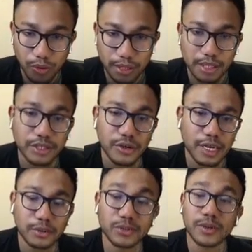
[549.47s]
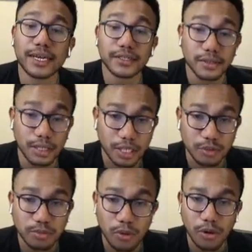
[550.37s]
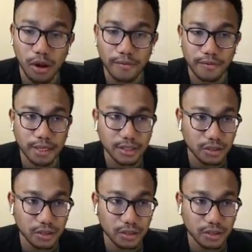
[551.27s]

and then you're able to explore offerings.